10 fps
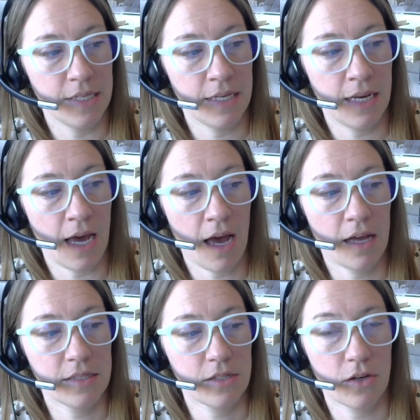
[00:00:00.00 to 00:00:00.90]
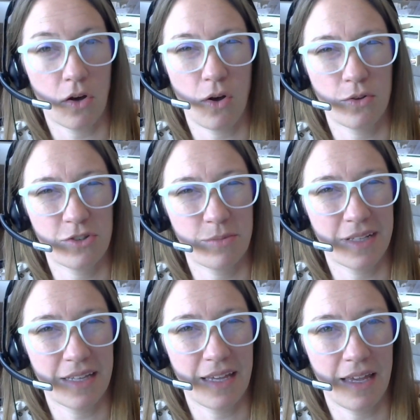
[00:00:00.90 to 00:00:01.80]
not
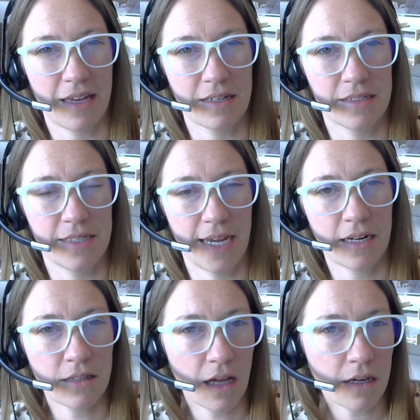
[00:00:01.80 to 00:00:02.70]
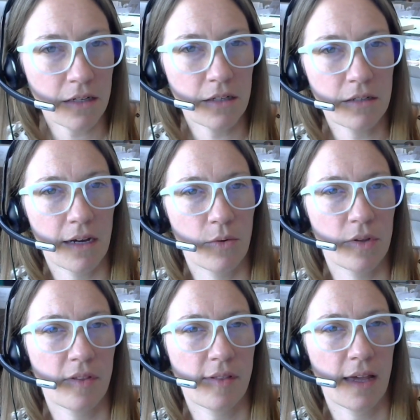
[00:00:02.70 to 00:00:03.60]
ultimately a data logger, I
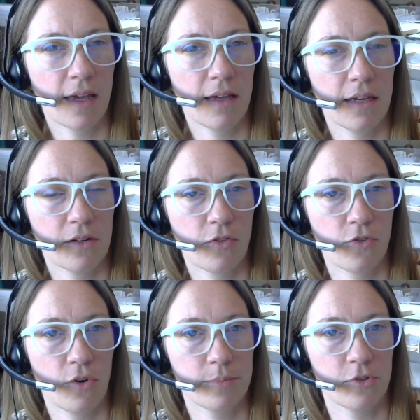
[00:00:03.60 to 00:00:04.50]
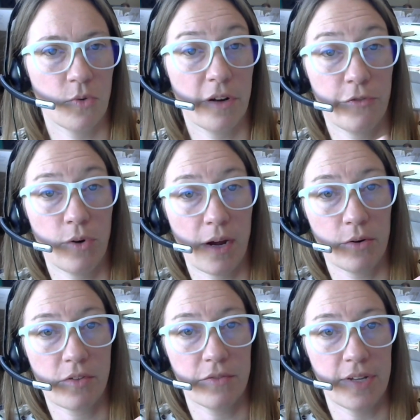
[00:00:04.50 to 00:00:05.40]
wouldn't say. It'll store up to 24
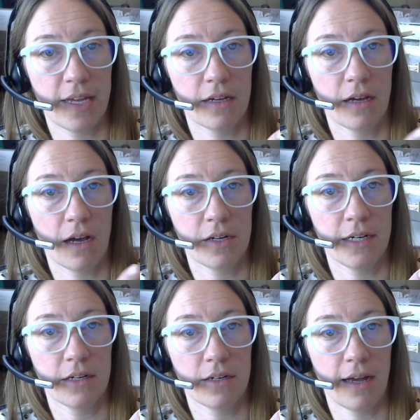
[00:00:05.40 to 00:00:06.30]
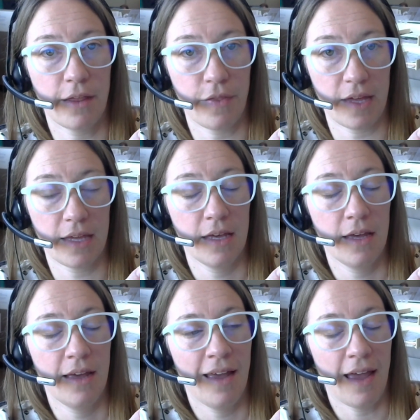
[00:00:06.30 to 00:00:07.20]
hours of data on here, I think,
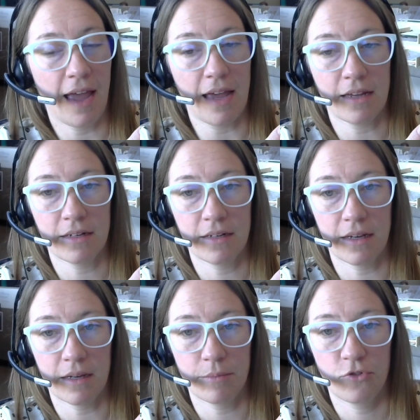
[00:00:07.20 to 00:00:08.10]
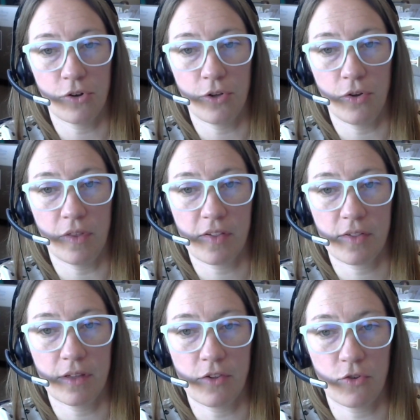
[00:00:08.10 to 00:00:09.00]
and show you this
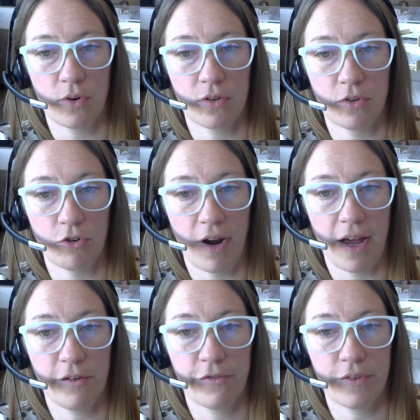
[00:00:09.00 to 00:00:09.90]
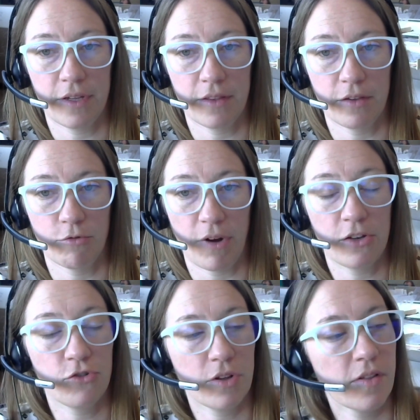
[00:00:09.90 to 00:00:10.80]
historical graph and the
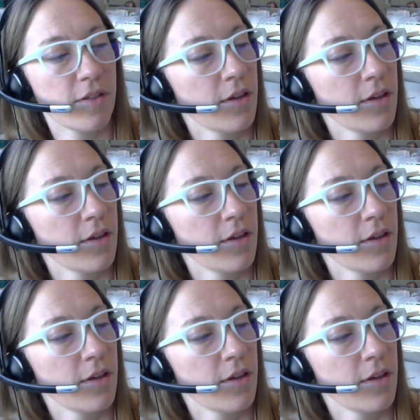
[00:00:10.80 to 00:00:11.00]
ranges